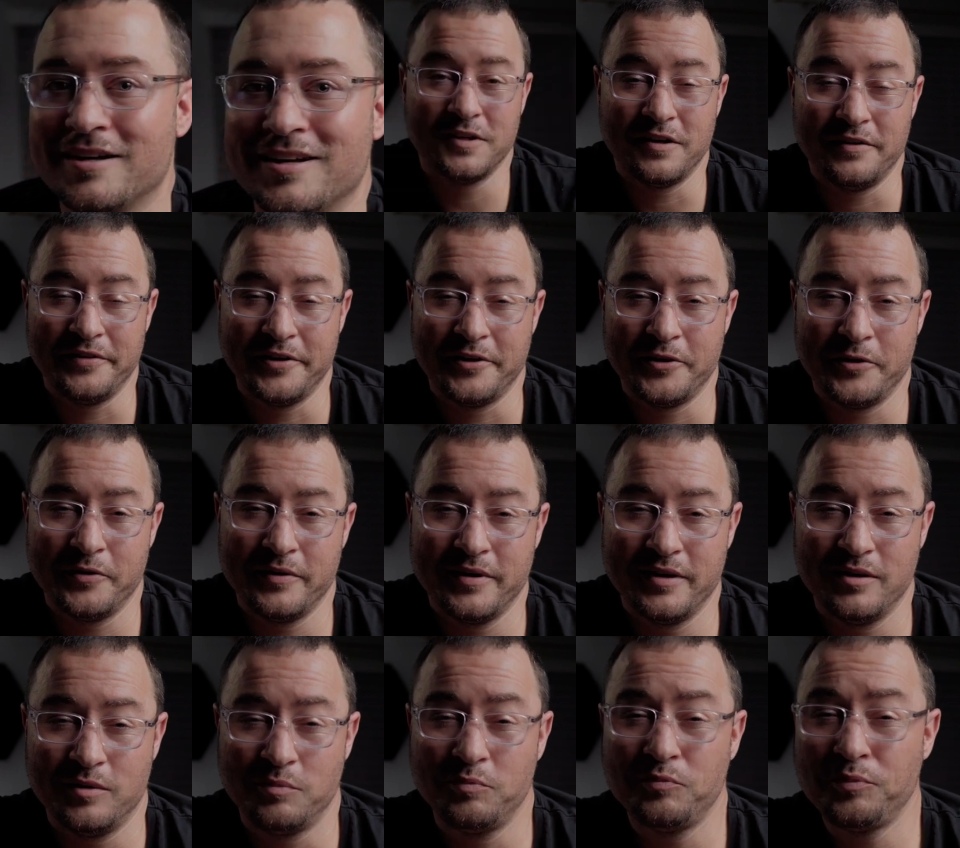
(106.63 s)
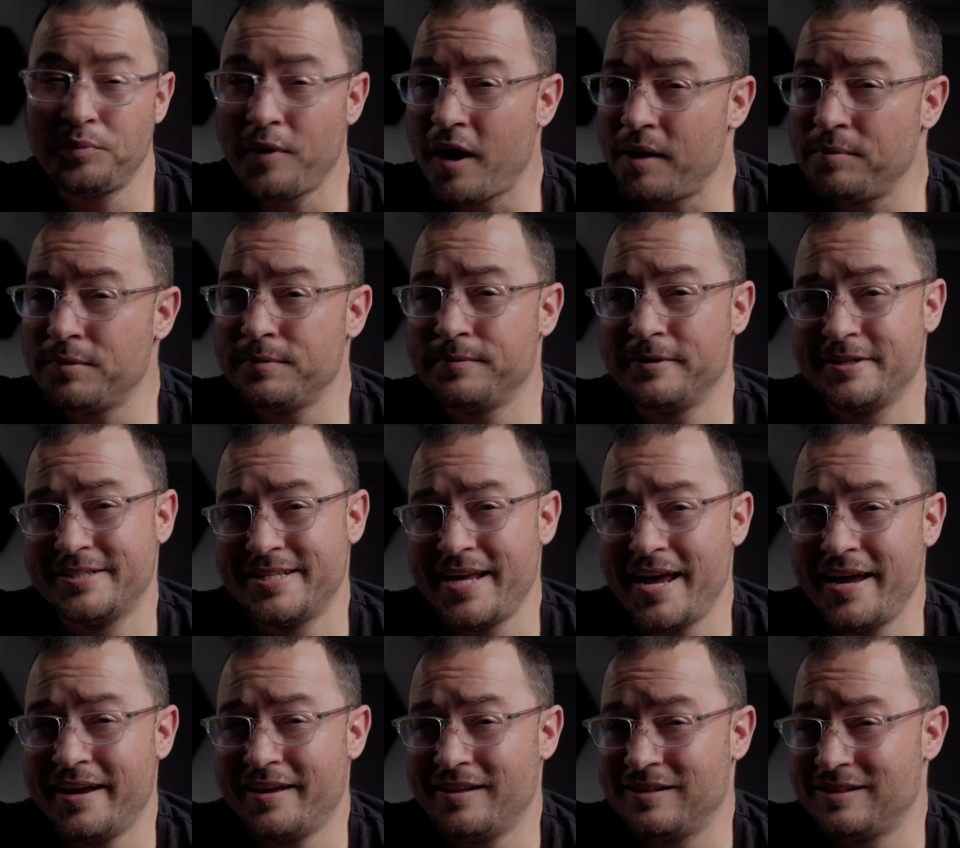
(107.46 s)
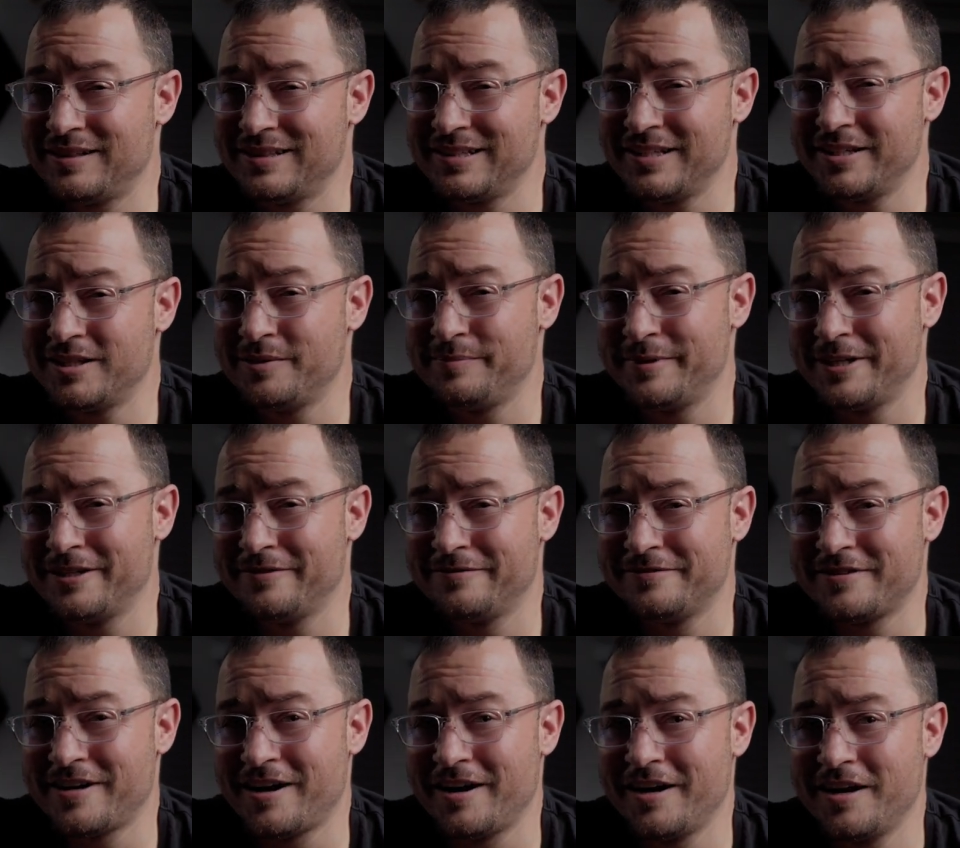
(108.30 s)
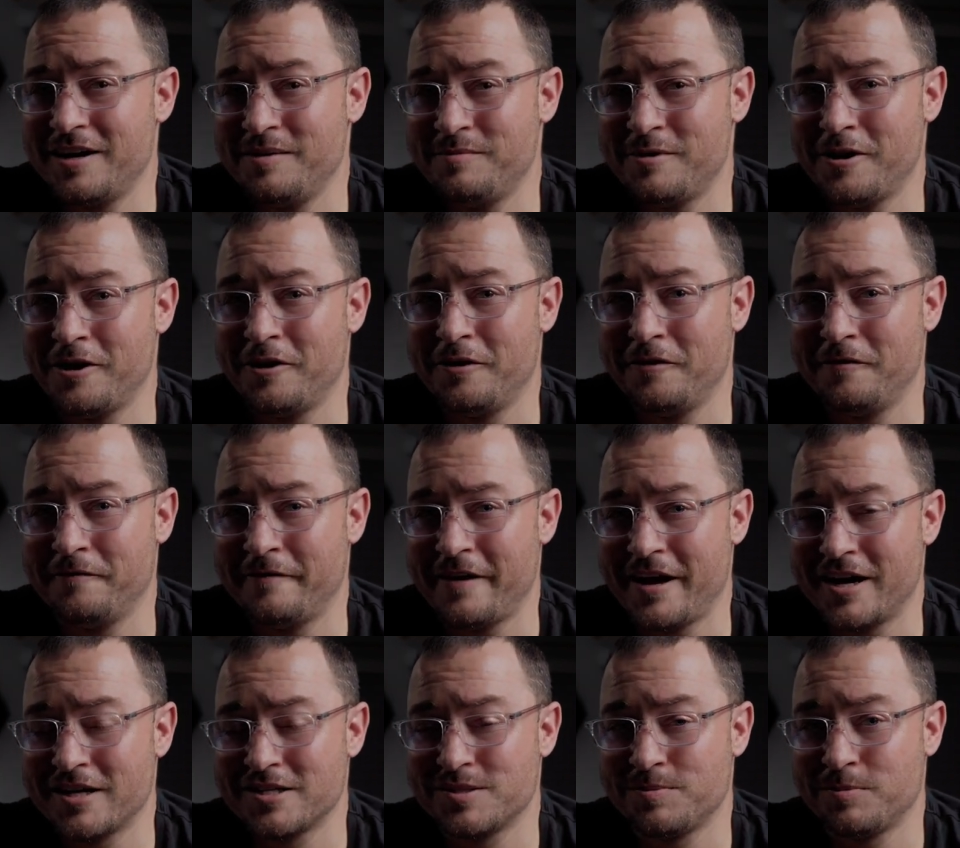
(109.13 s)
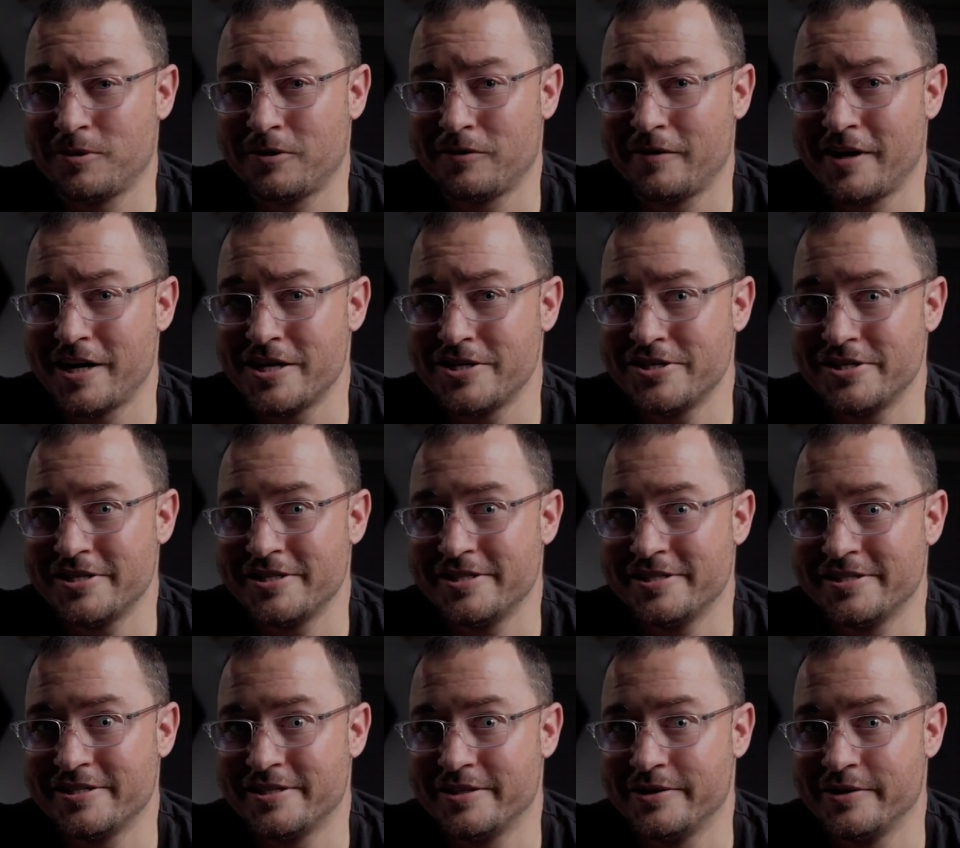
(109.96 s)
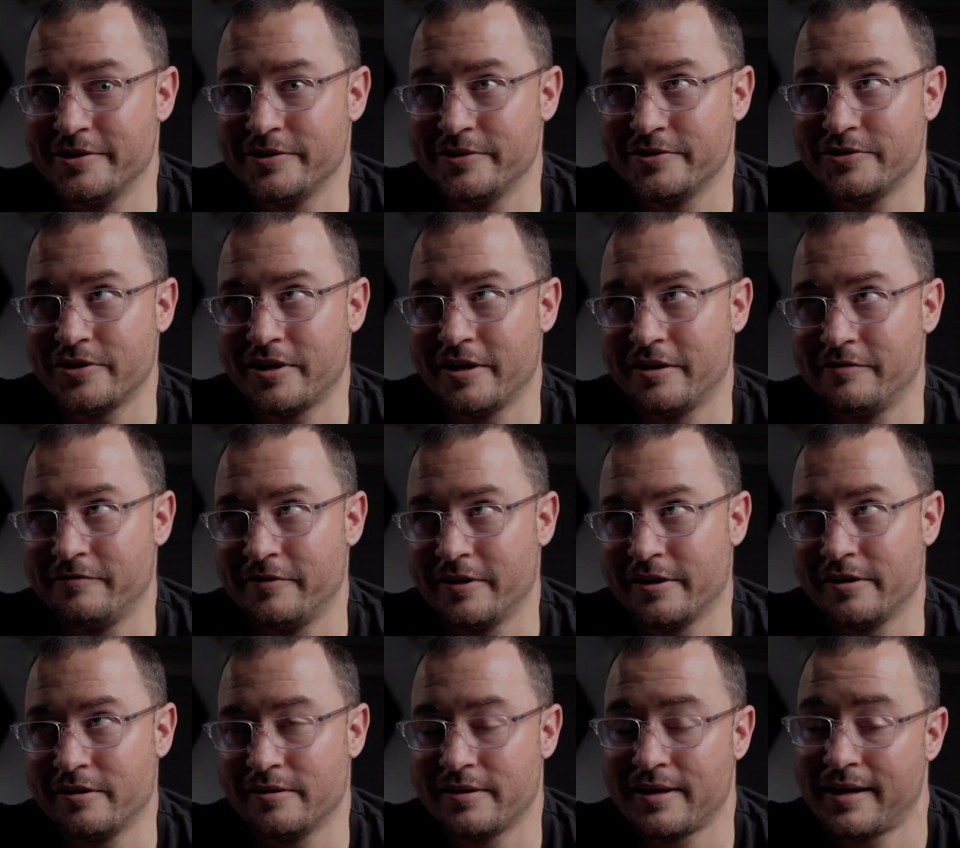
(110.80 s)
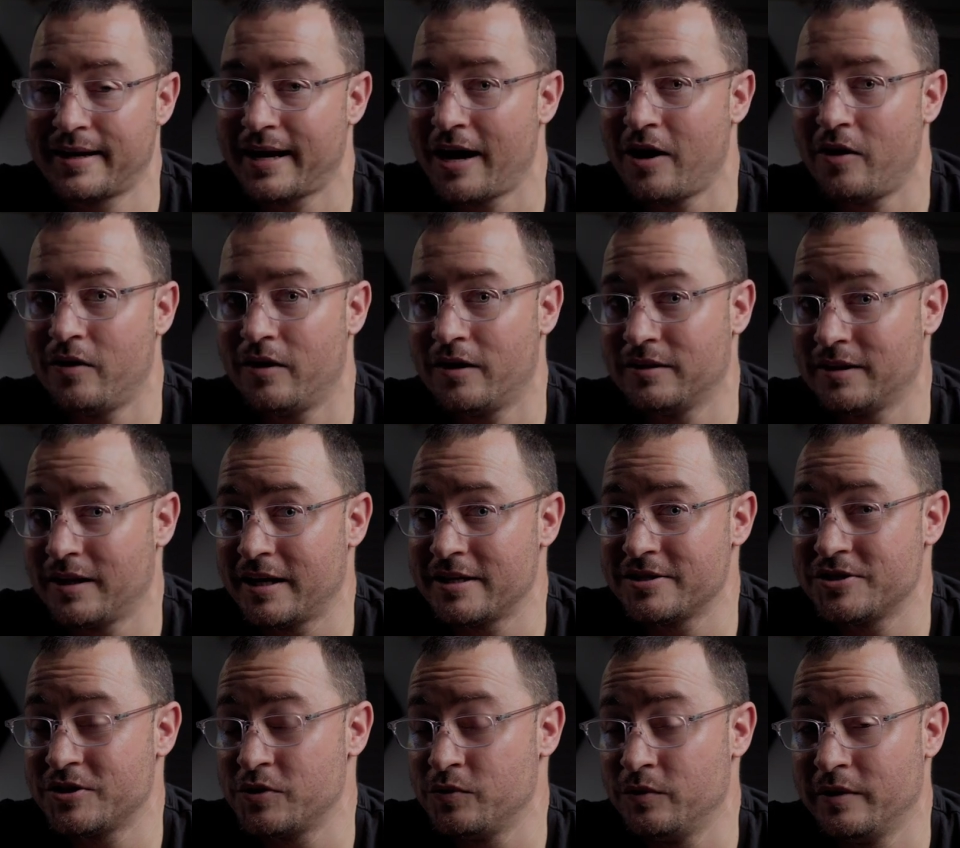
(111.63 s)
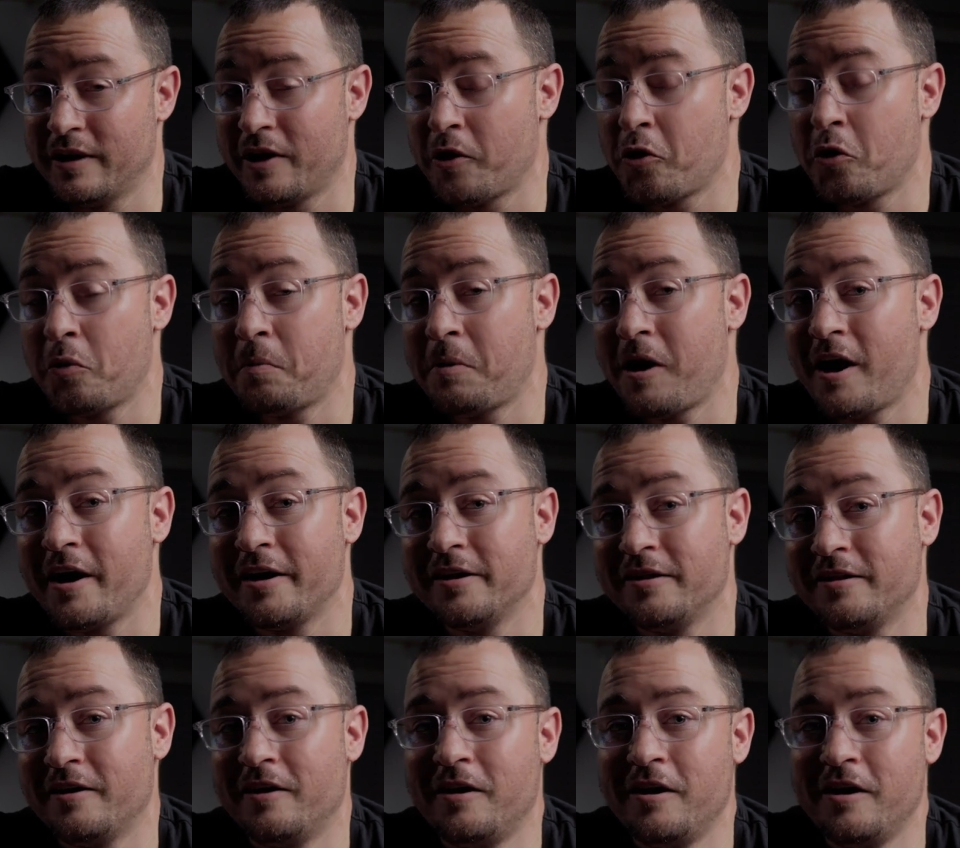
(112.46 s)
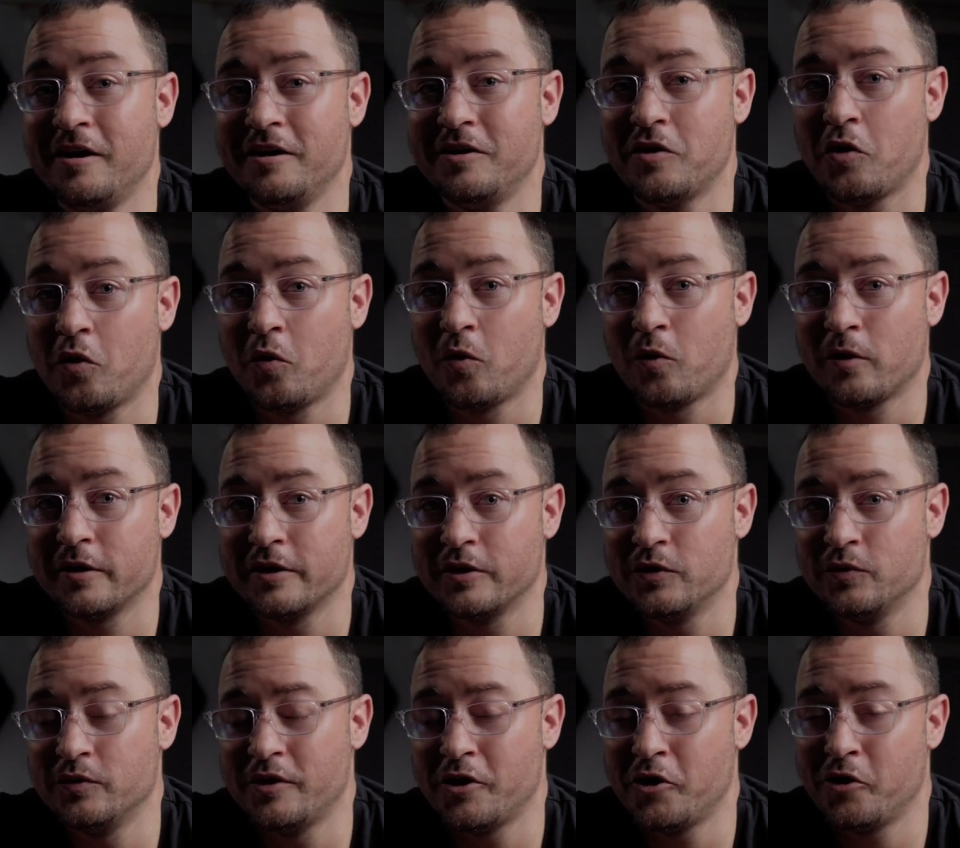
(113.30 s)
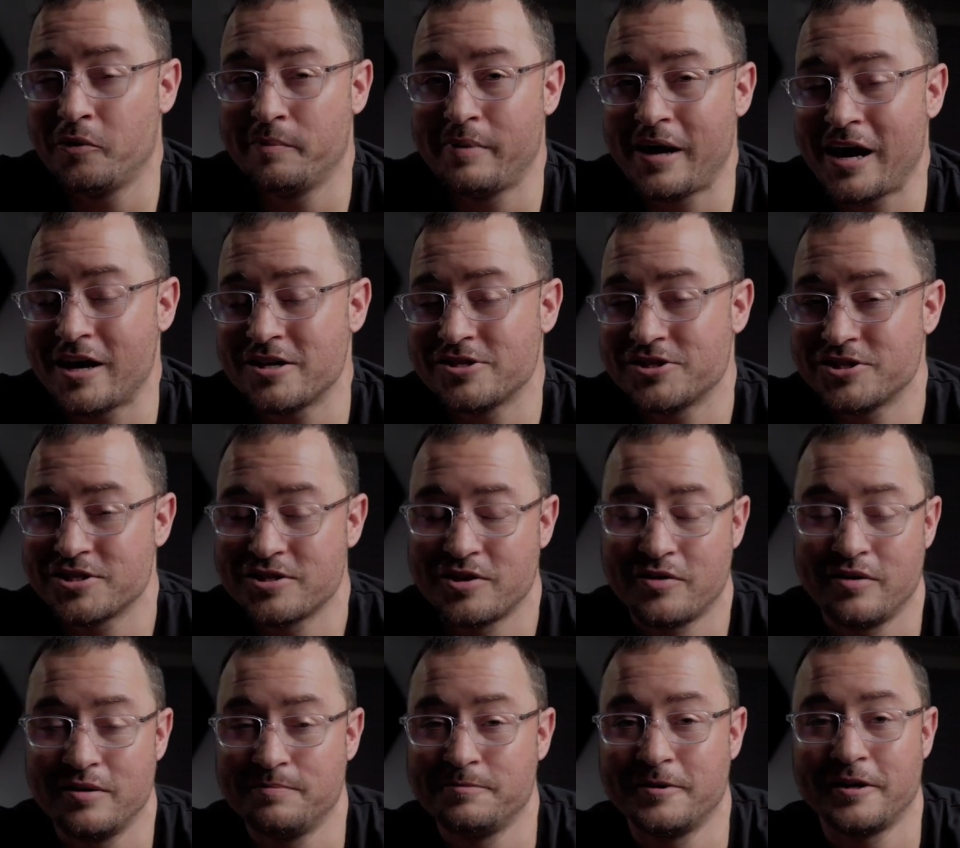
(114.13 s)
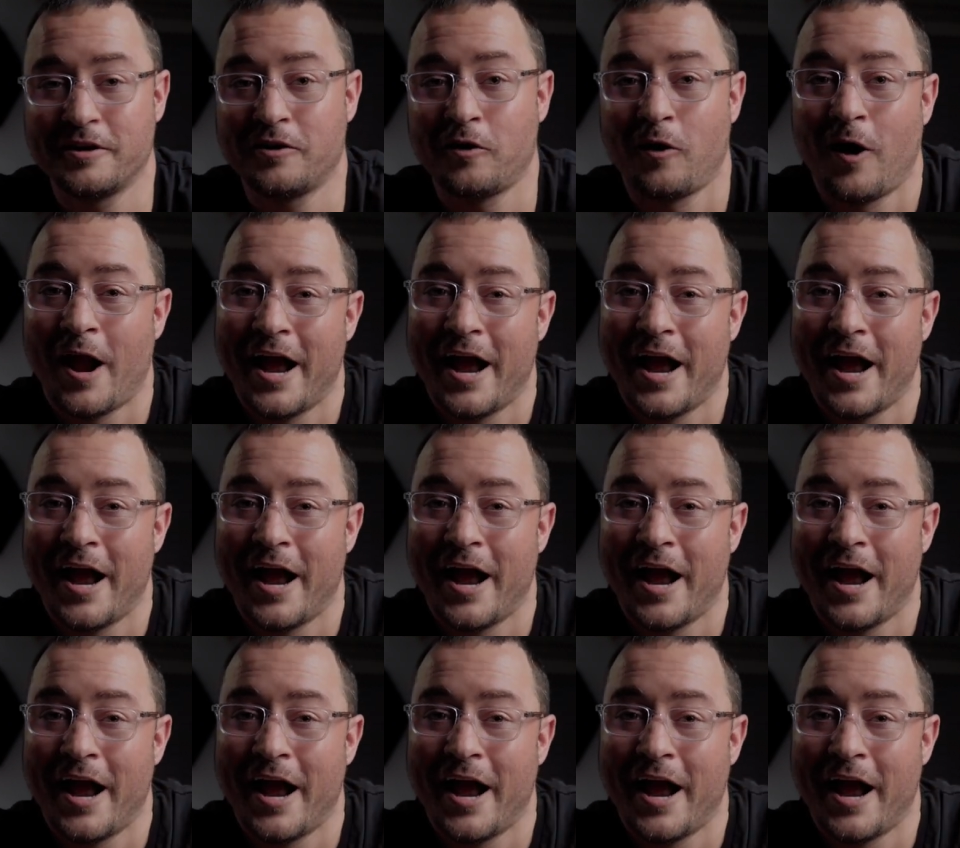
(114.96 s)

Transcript: Although it'll probably take a little bit of time of exploration to try and figure that out, unless you know Python or you know Bash scripting or